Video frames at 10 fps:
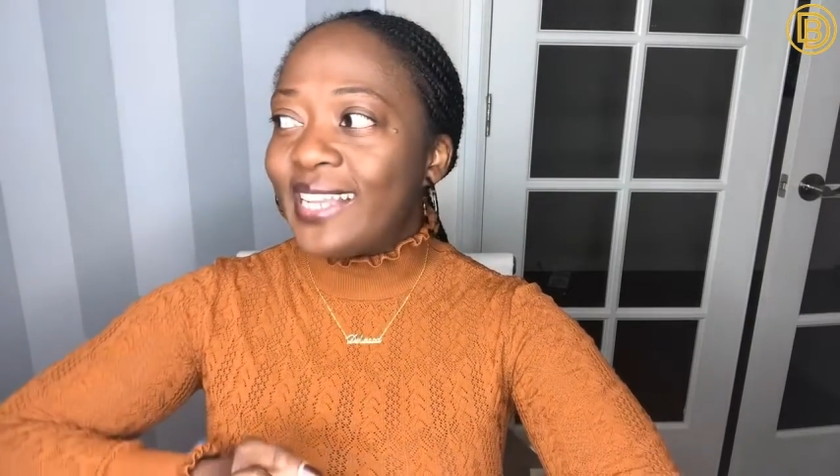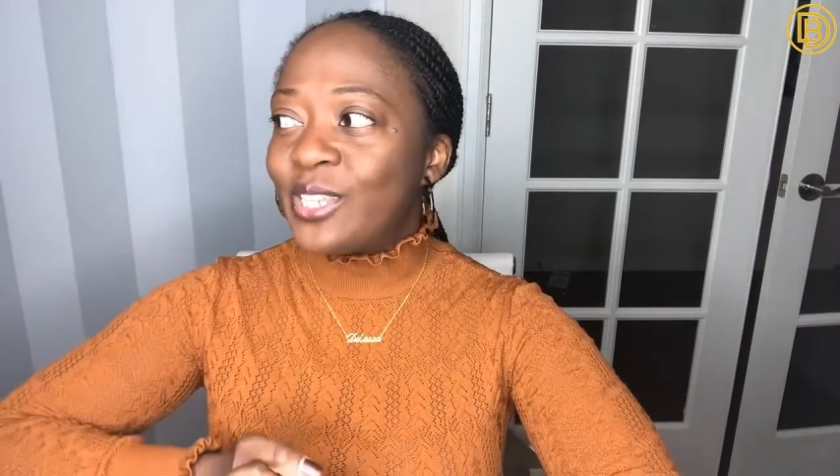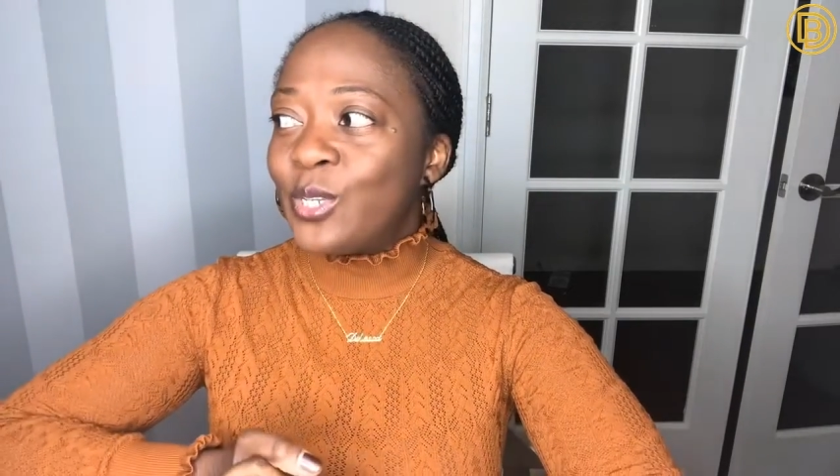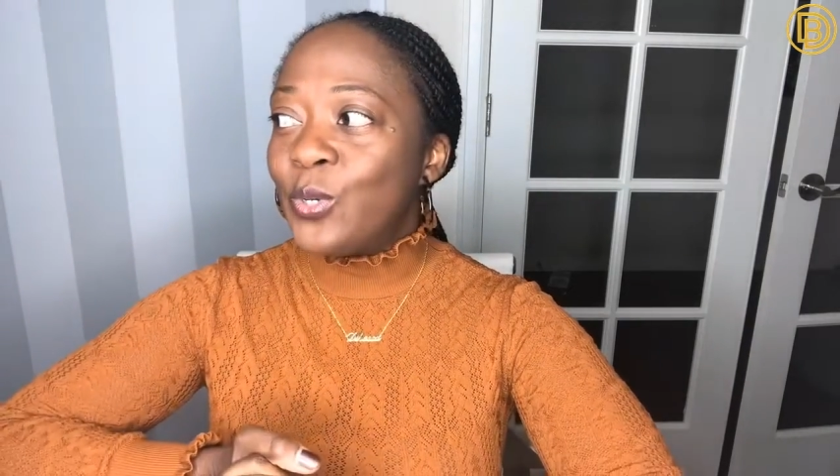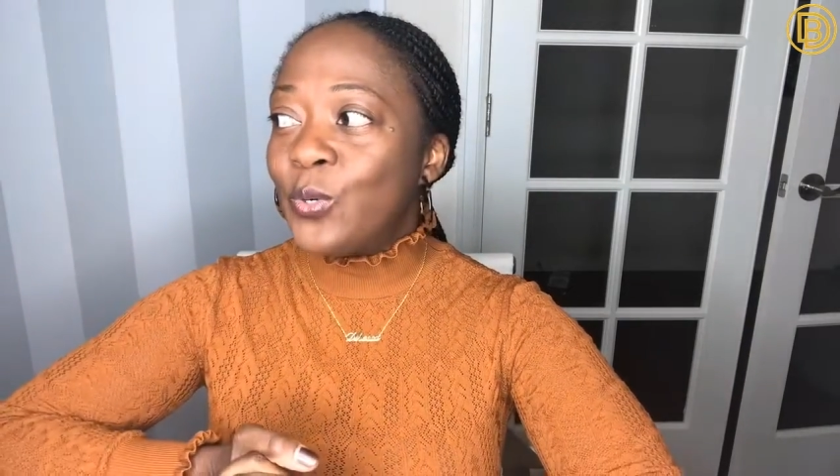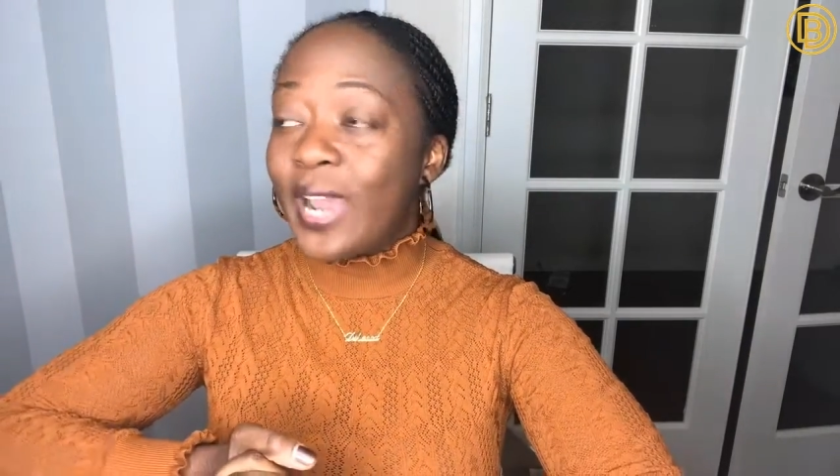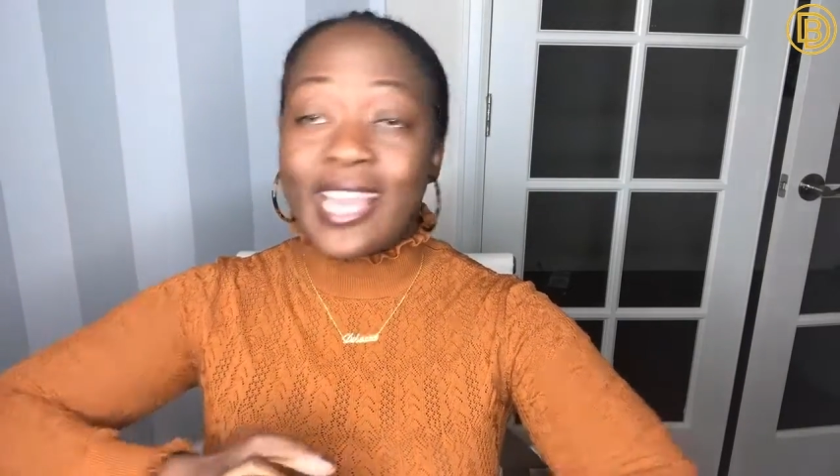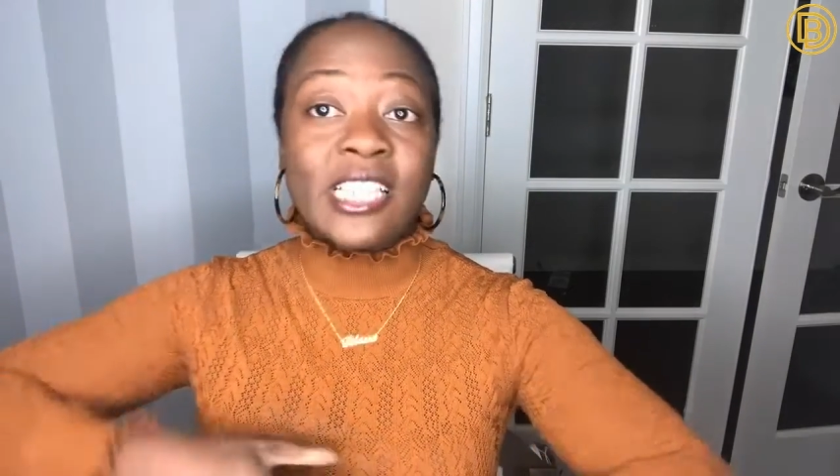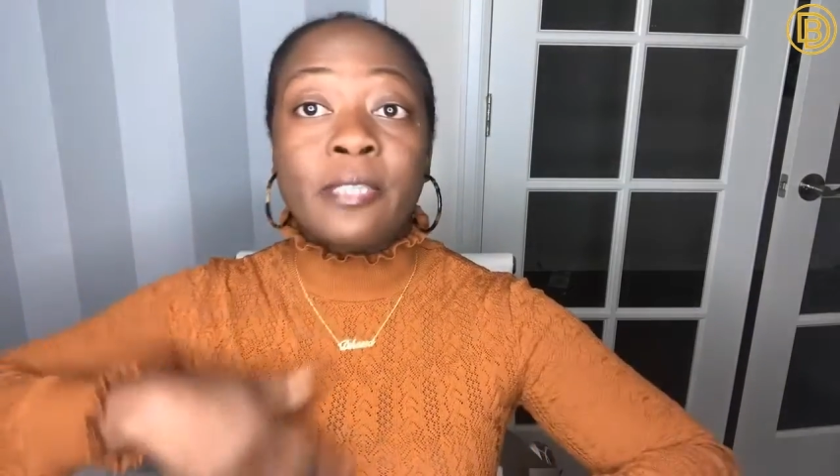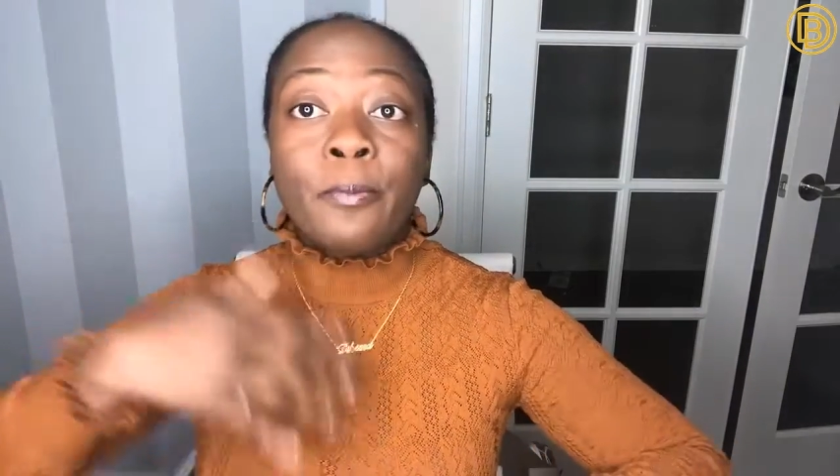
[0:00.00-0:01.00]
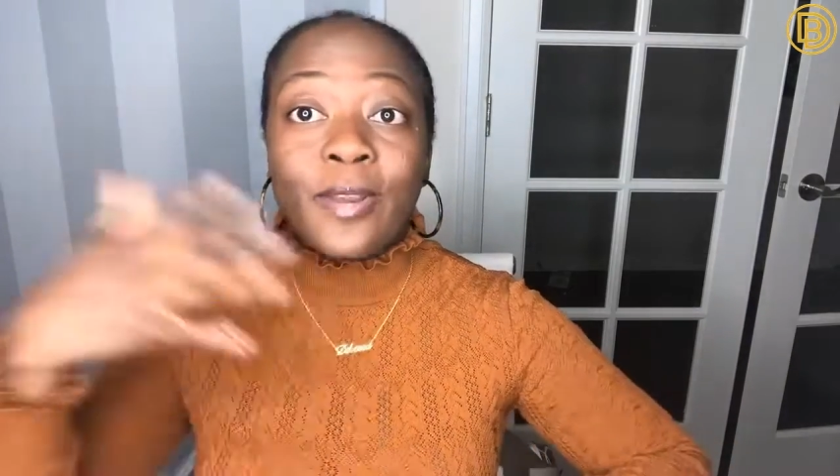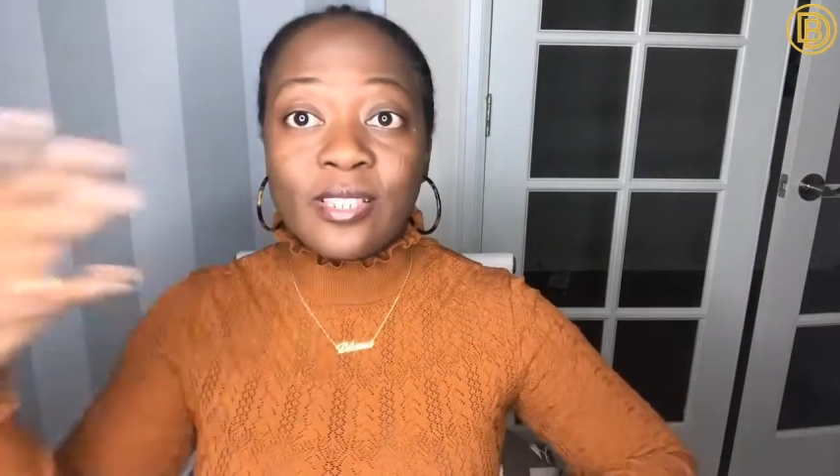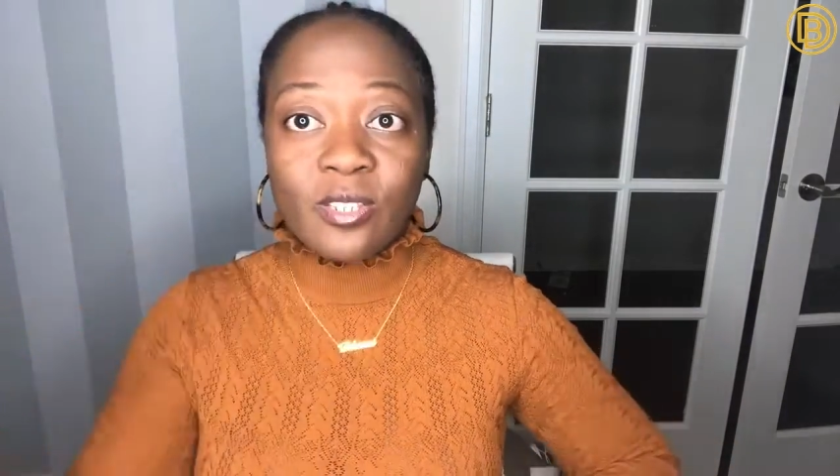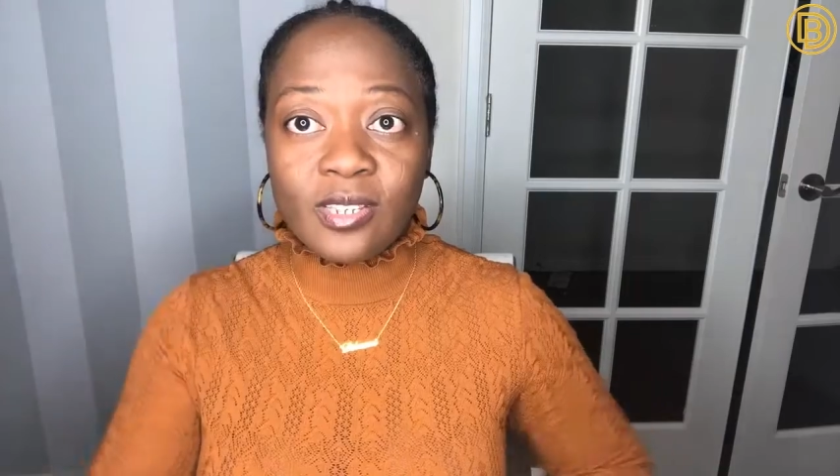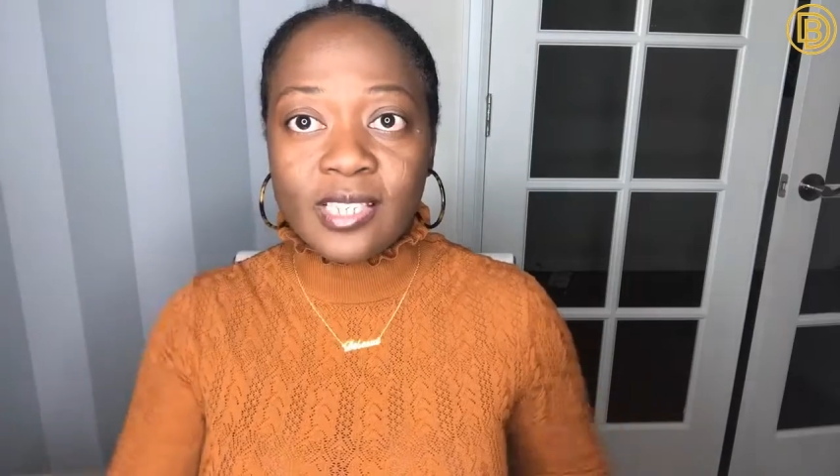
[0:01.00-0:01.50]
that you
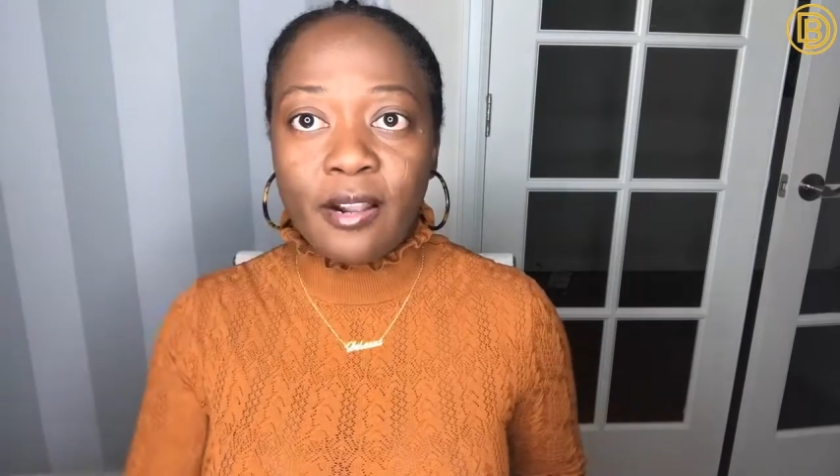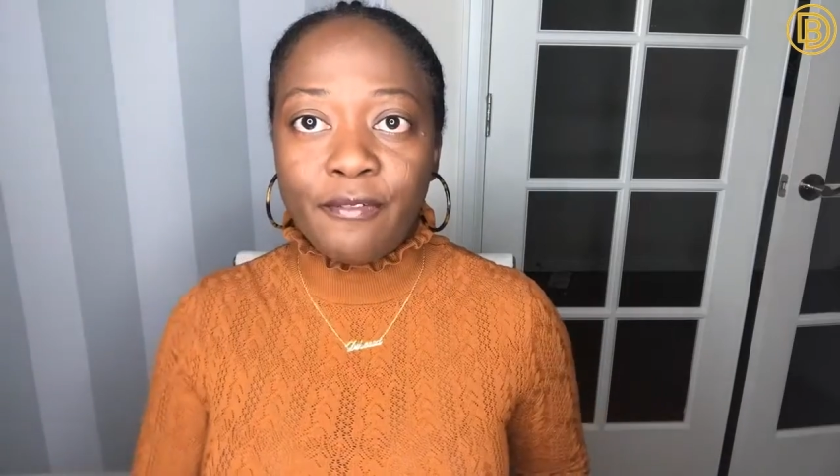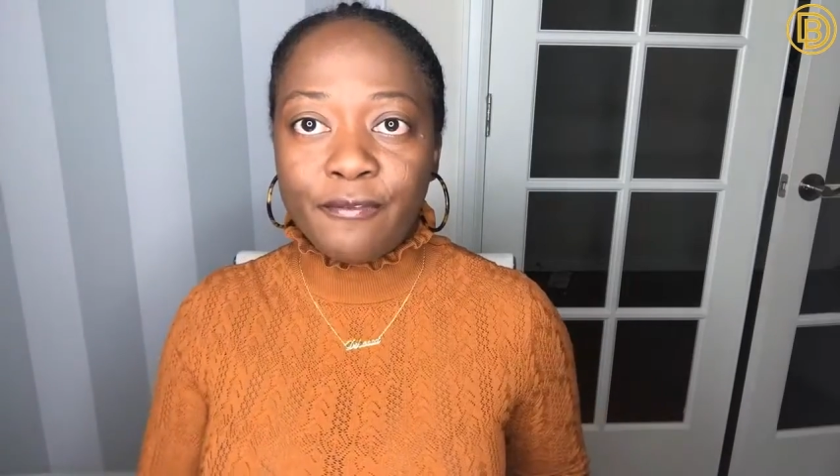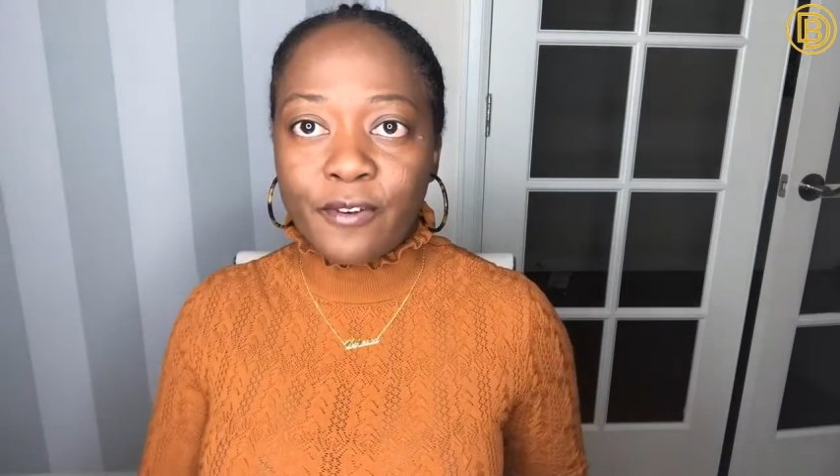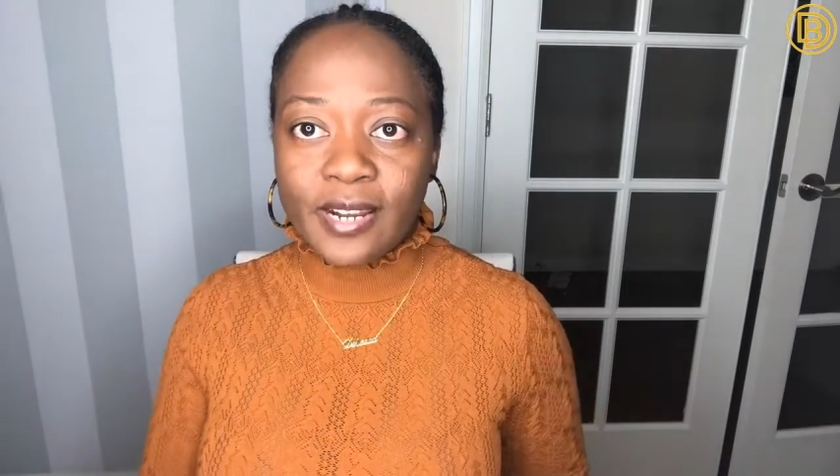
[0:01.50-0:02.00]
express yourself,